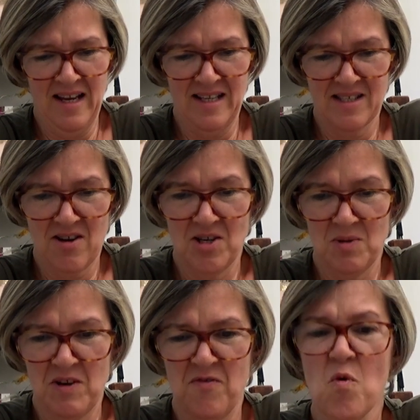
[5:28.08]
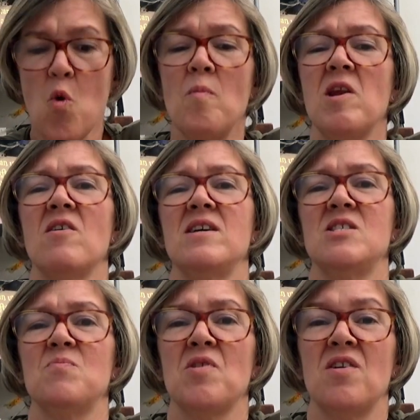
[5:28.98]
it's going to be
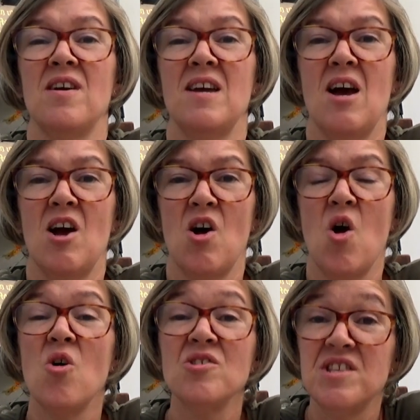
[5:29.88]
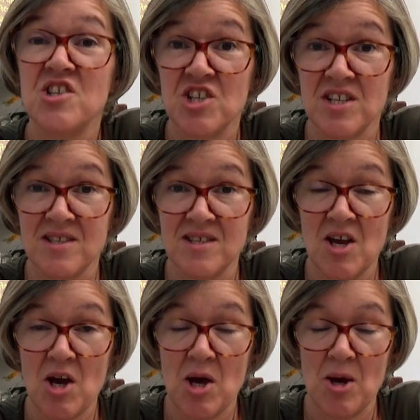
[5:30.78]
formalised by uh, hostages
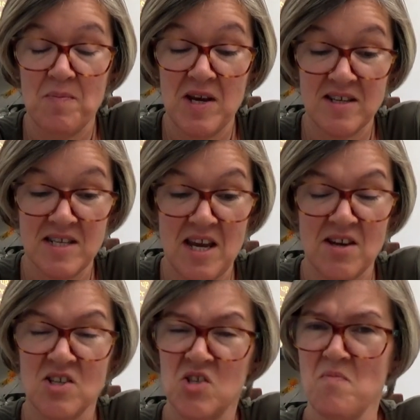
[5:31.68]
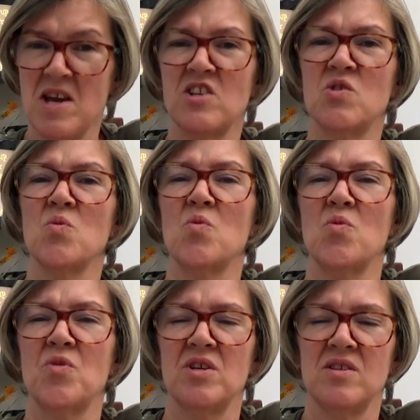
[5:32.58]
uh, being taken to make sure
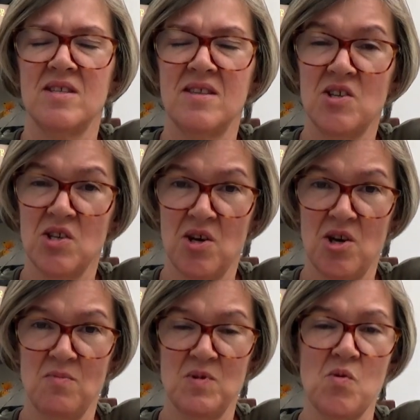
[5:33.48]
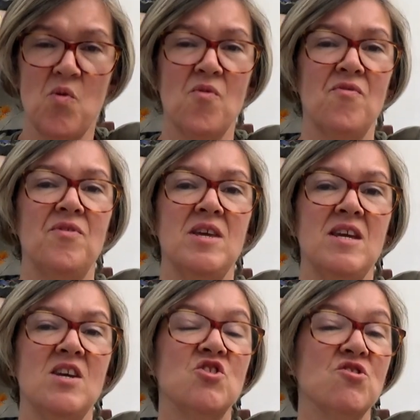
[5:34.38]
that the terms of
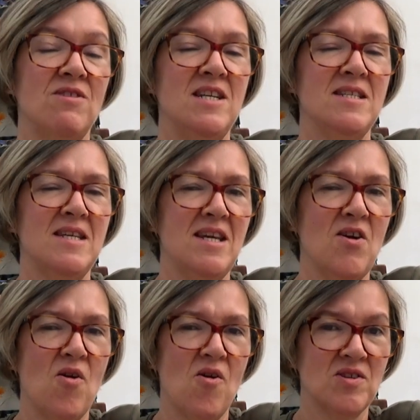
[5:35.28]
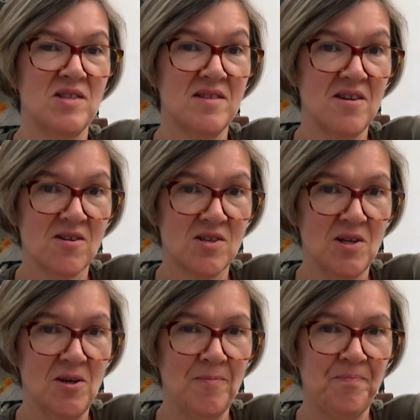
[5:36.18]
the treaty are stuck
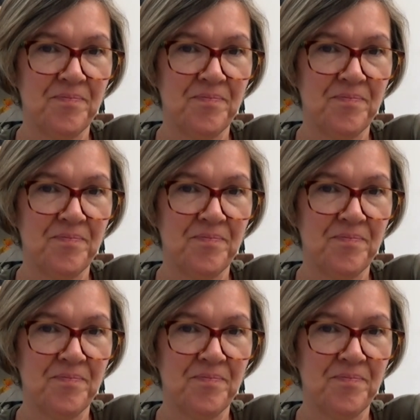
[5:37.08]
to.